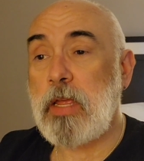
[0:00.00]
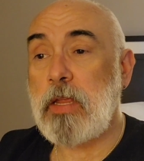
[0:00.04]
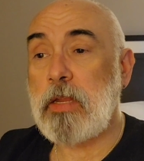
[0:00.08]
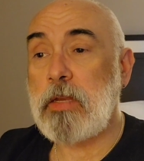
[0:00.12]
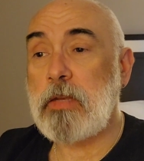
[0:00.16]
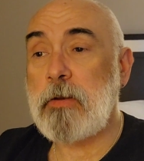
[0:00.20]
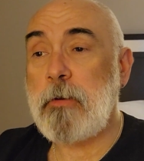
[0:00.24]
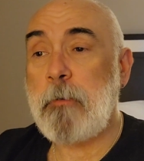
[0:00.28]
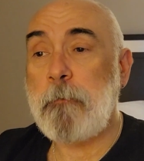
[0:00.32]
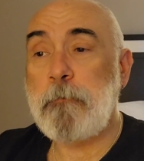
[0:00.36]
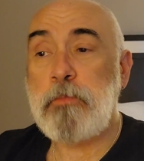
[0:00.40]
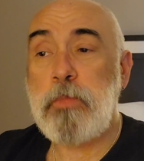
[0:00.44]

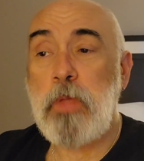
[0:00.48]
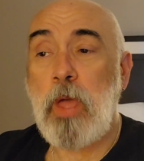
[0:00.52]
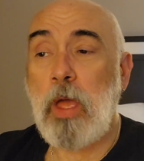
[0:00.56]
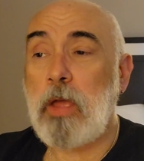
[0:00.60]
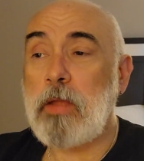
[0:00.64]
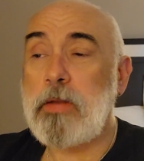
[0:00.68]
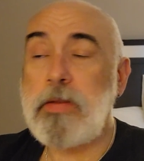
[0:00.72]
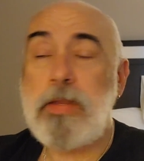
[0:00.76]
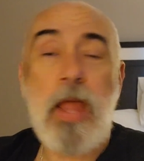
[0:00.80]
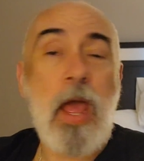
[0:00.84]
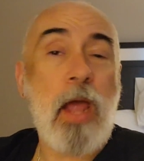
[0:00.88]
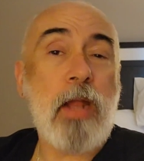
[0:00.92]
And
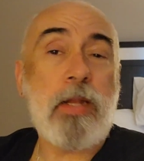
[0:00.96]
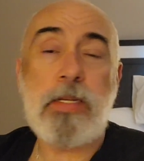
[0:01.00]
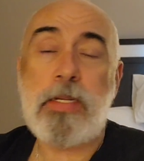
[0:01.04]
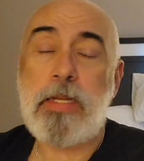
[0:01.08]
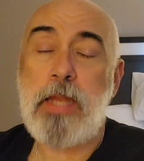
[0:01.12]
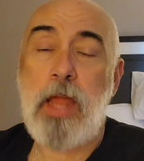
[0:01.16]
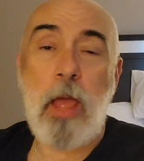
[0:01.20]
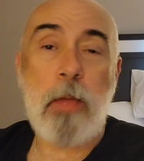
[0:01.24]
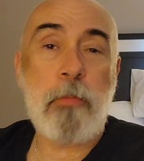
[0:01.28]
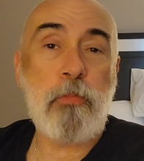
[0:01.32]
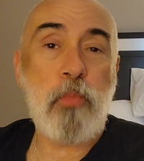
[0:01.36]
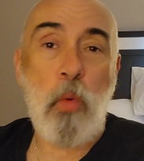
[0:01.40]

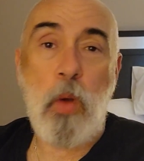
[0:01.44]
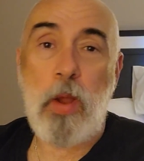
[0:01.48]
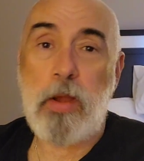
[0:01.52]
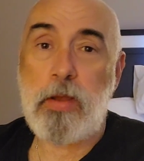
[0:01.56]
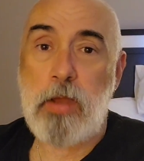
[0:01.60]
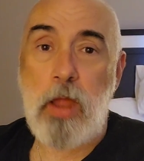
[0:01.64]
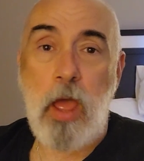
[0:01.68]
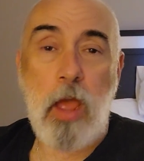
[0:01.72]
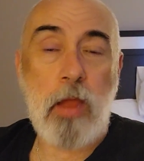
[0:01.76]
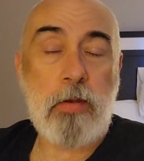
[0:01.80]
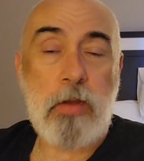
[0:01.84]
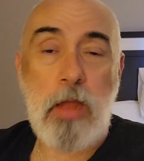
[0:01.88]

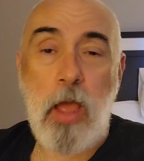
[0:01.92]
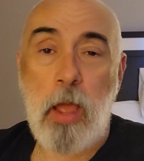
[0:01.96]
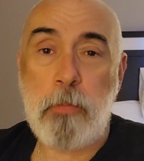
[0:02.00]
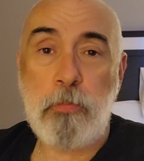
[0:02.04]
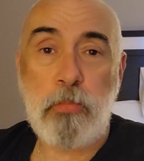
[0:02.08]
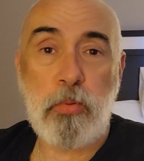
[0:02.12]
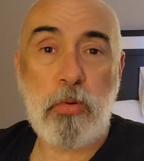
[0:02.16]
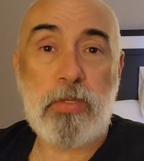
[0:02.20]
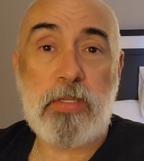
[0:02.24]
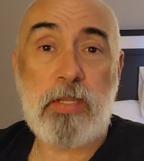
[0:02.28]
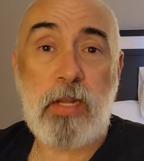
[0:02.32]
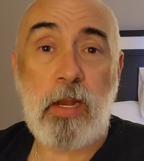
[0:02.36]

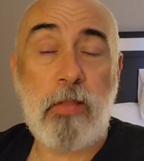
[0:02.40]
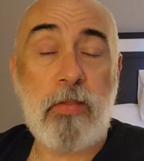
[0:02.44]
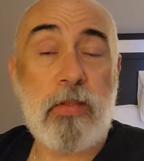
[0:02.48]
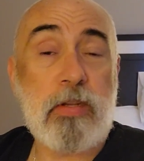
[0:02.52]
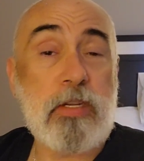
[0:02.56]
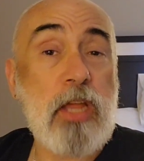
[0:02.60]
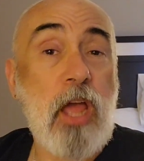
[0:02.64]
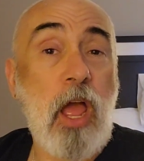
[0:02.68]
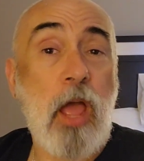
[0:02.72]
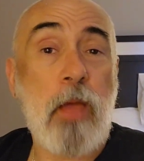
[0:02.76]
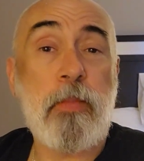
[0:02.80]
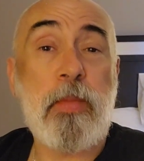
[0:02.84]
99.99% of
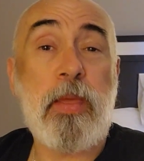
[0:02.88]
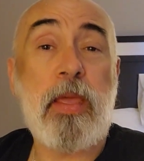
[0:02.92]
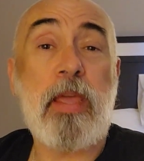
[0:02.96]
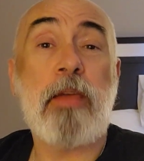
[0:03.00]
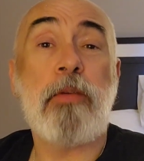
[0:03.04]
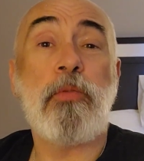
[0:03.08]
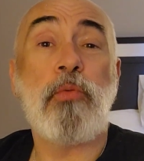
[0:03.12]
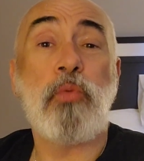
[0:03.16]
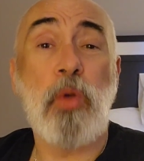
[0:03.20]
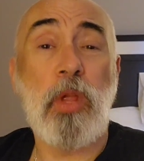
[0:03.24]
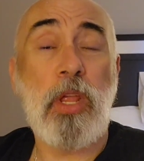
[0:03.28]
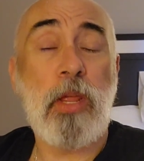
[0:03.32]
the time,
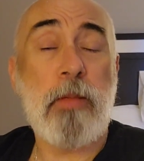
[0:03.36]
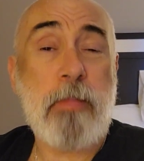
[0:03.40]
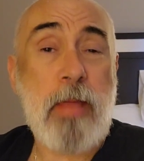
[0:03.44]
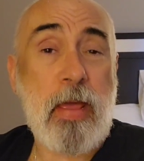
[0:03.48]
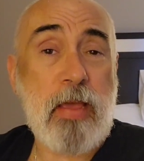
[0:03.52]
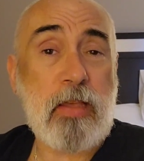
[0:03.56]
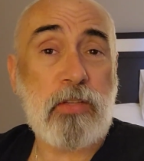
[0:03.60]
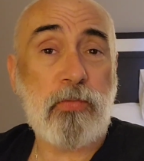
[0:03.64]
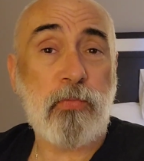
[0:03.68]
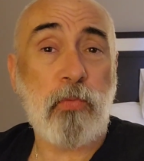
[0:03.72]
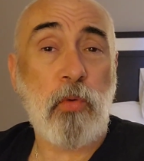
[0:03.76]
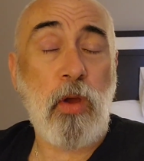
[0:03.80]
it really
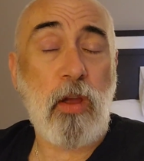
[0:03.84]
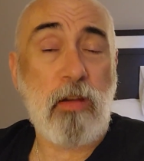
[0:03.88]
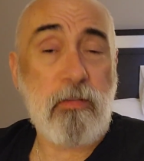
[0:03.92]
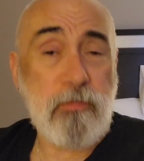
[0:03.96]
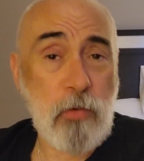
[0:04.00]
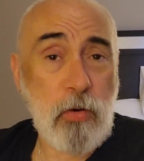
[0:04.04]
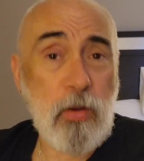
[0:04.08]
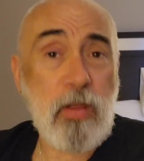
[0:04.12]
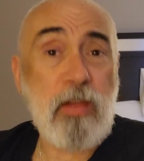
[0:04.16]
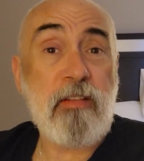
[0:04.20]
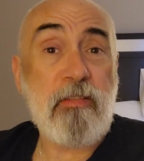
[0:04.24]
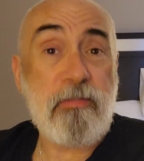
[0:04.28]
makes for a
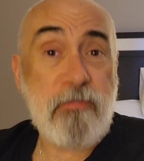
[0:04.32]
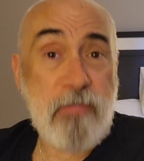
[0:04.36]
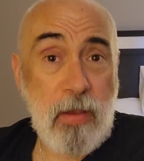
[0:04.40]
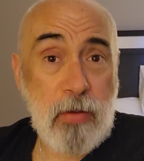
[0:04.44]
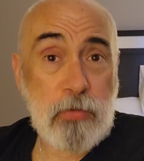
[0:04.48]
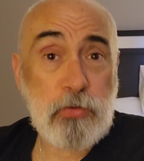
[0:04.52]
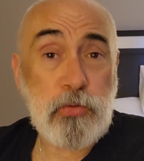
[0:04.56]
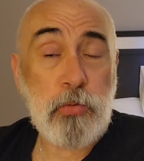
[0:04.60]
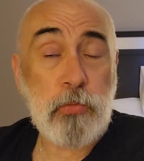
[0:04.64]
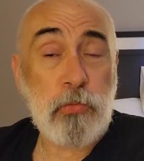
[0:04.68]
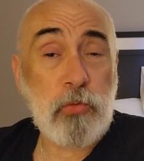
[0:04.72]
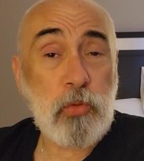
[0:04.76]
very
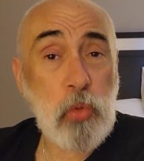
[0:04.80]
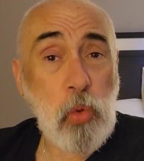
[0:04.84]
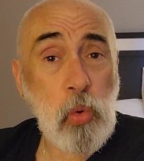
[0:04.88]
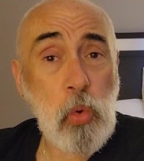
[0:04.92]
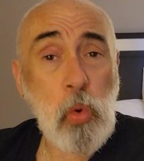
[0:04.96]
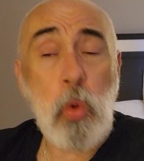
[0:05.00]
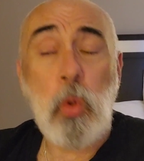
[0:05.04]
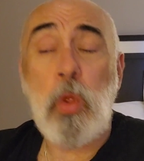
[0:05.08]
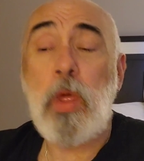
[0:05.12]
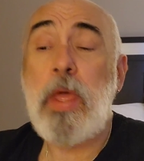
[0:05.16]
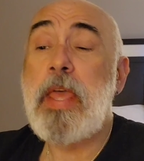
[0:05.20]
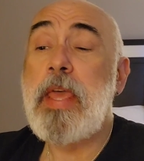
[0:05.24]
effective
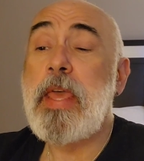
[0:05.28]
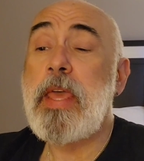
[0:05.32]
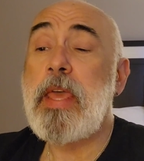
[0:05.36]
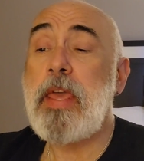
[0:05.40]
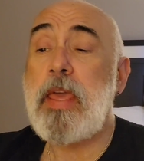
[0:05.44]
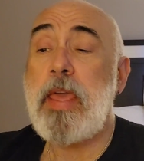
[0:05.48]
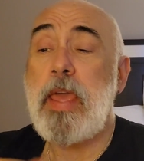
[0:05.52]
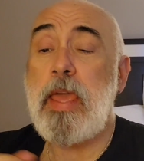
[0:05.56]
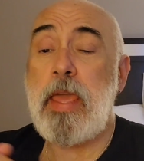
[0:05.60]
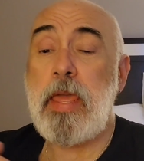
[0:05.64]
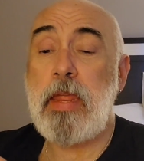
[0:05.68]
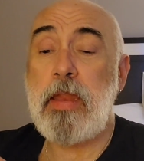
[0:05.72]
tool
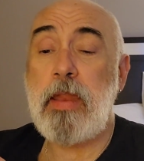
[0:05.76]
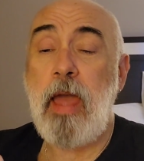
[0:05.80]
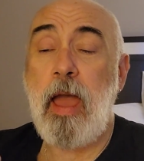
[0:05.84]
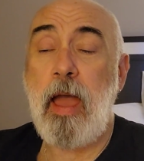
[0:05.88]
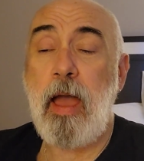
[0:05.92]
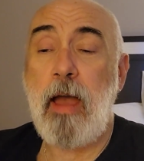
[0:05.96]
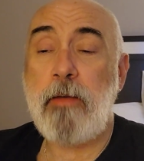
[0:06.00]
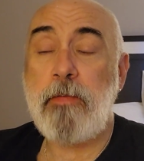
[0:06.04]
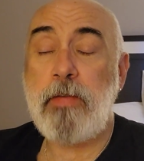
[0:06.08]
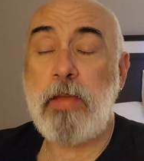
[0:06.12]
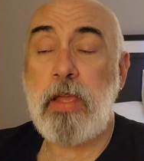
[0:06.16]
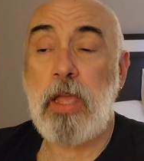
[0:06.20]
in
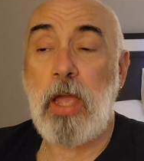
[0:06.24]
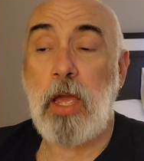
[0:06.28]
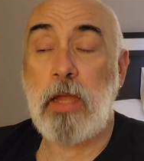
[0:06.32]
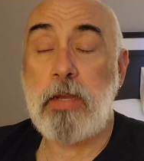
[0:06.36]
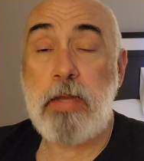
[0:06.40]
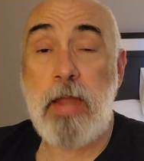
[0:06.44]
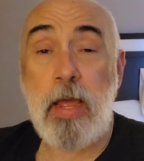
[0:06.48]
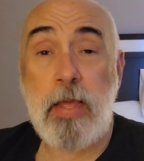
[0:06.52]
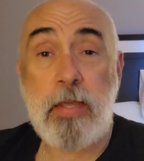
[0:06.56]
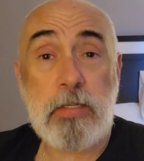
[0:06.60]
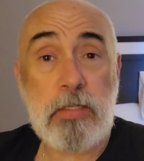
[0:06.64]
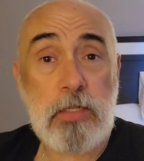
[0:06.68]
having
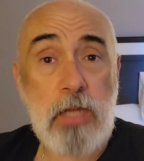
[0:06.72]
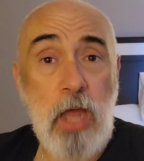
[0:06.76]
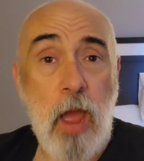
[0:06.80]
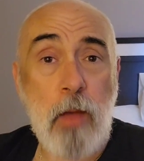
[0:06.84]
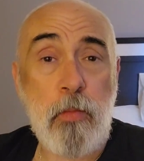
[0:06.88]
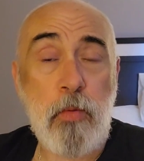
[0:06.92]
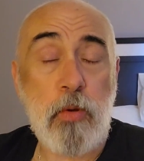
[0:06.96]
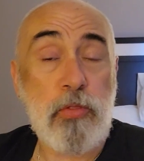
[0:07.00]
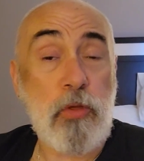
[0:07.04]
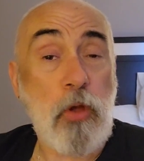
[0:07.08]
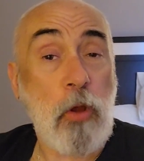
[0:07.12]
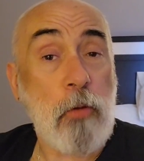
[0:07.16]
a nice
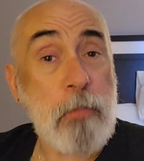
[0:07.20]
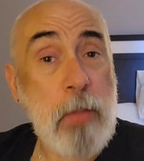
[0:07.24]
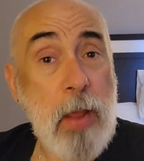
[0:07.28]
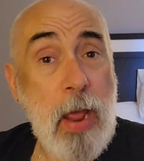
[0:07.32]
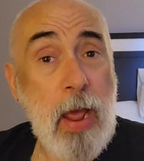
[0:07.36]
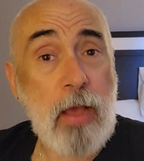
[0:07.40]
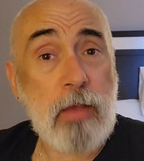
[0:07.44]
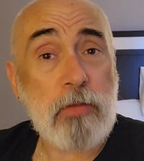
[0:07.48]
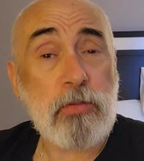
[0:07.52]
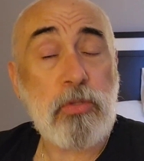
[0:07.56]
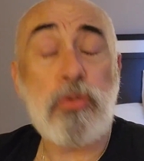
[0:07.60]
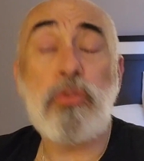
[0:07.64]
time with our
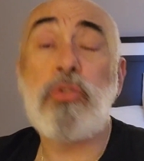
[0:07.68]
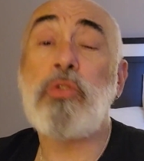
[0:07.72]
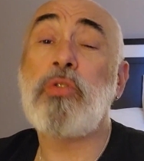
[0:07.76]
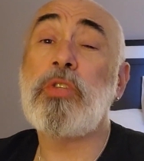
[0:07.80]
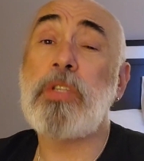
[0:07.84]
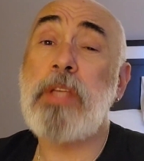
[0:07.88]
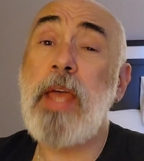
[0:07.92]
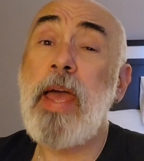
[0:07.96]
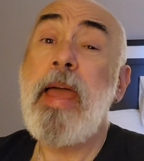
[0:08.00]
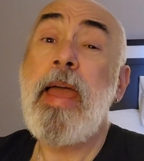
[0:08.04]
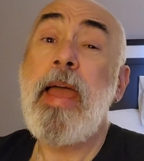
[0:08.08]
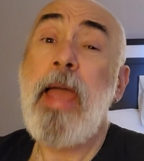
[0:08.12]

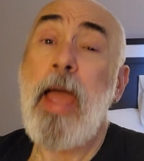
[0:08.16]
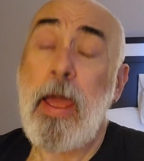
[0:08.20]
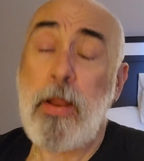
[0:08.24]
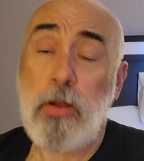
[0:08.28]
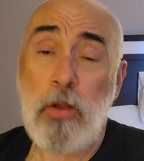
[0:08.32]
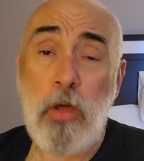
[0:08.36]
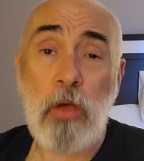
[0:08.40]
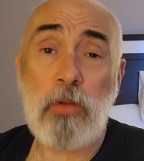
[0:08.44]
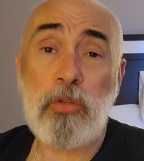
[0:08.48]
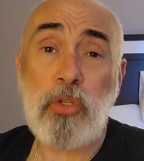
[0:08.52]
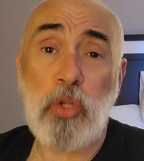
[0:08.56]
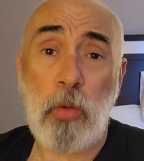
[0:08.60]
passengers
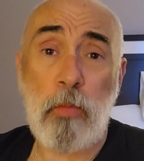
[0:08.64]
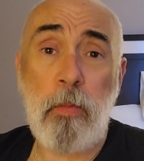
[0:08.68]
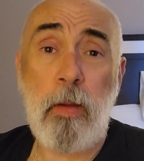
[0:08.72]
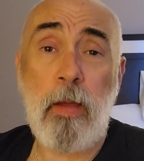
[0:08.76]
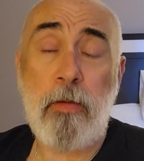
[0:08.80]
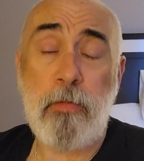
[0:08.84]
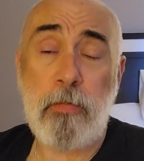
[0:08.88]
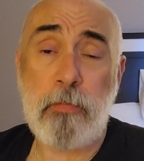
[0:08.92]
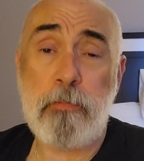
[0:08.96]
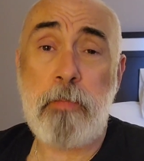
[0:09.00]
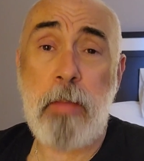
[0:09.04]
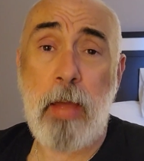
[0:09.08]
and also
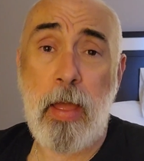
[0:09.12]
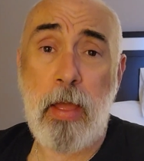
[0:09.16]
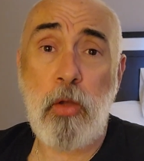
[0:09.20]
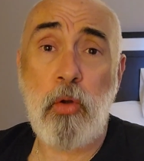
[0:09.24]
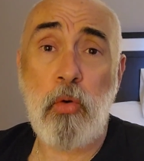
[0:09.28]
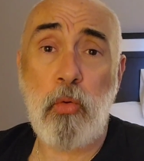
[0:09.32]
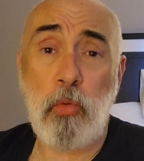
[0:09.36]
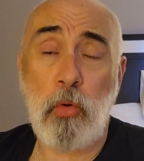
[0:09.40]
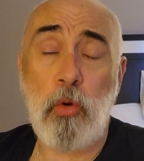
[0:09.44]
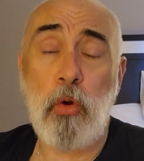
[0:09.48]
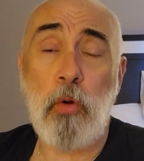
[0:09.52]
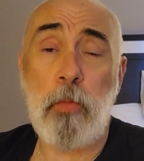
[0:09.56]
my
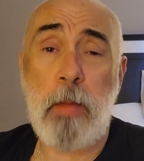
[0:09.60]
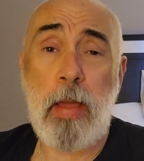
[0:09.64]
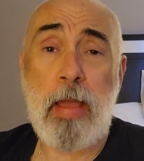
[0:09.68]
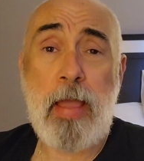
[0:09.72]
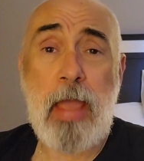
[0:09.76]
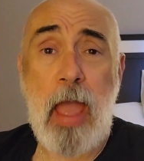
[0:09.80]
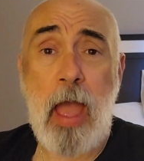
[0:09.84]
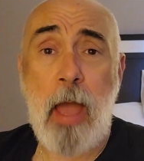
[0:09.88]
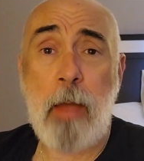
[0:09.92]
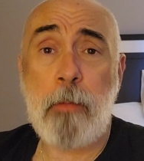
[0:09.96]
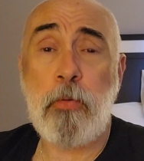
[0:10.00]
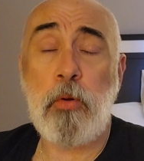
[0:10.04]
crew, my
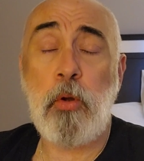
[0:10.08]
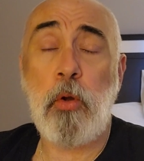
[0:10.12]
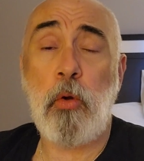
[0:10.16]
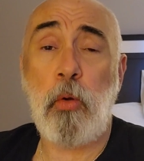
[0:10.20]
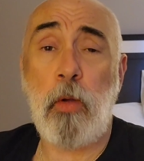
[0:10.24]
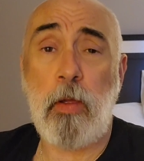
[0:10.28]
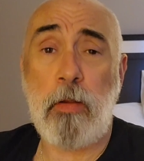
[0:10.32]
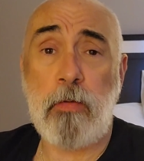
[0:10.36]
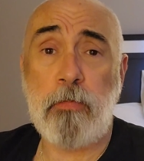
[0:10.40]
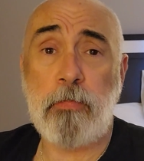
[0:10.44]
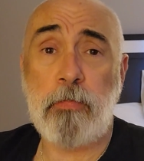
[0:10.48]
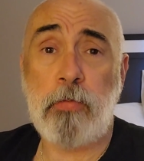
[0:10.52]
cabin
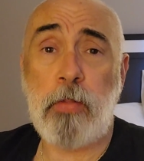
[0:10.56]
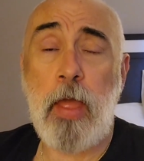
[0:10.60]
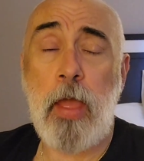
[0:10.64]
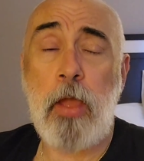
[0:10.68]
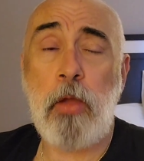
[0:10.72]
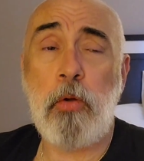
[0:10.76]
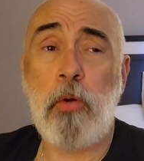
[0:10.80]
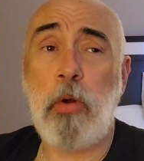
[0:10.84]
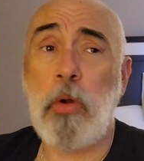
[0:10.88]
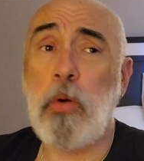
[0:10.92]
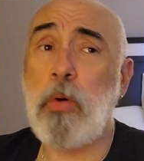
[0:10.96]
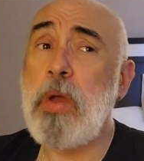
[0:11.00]
crew and
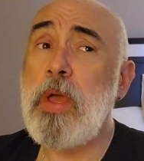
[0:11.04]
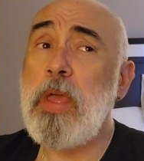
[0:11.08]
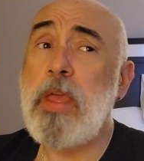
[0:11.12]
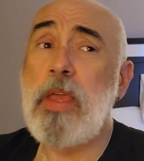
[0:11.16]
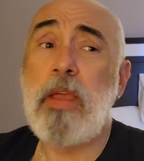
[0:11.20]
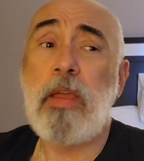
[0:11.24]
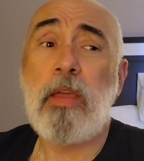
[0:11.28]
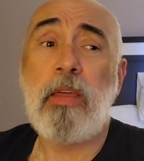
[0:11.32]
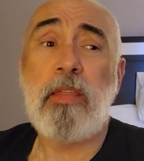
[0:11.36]
flight crew.